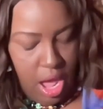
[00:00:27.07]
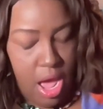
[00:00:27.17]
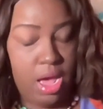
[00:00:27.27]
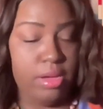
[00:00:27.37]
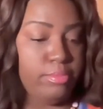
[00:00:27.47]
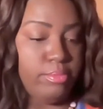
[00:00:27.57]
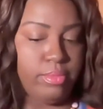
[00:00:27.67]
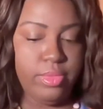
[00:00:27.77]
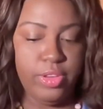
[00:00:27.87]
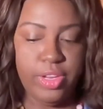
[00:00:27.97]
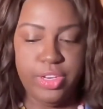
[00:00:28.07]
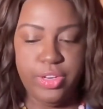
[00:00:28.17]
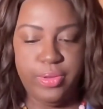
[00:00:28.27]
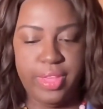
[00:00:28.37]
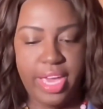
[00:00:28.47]
you can
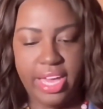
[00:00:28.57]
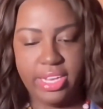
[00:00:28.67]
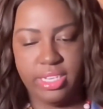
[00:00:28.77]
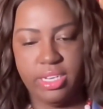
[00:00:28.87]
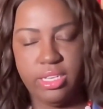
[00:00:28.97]
do that.